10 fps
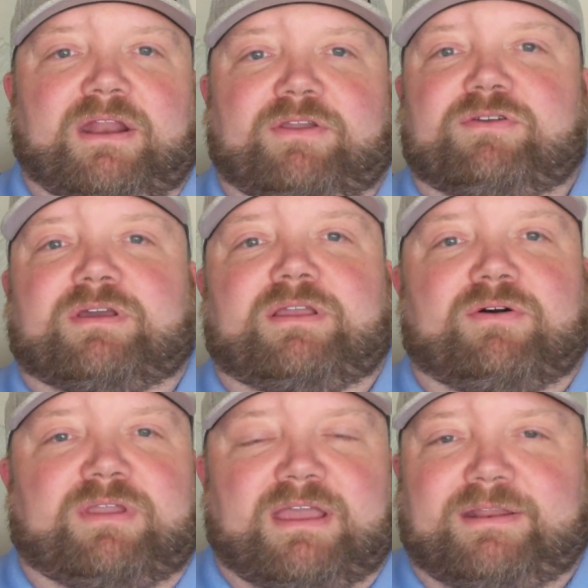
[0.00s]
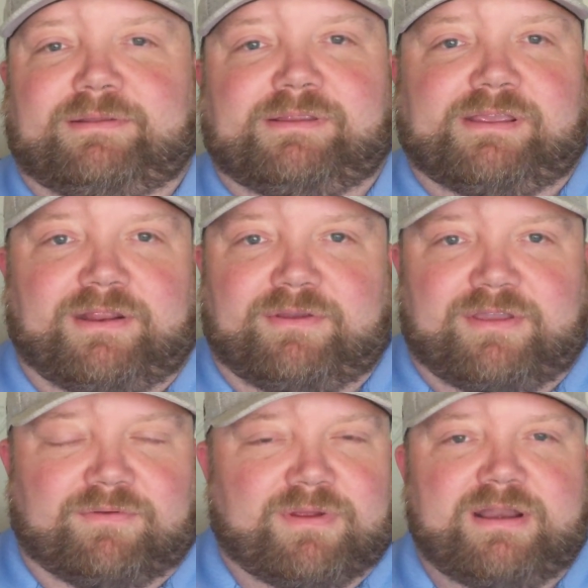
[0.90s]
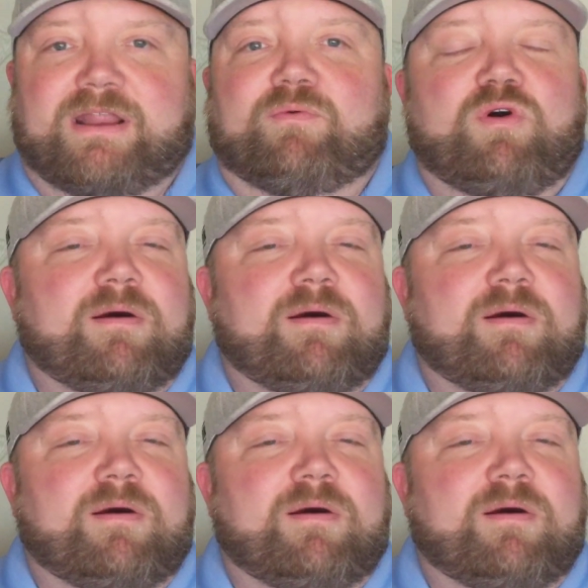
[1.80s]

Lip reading: you can go get, you can run down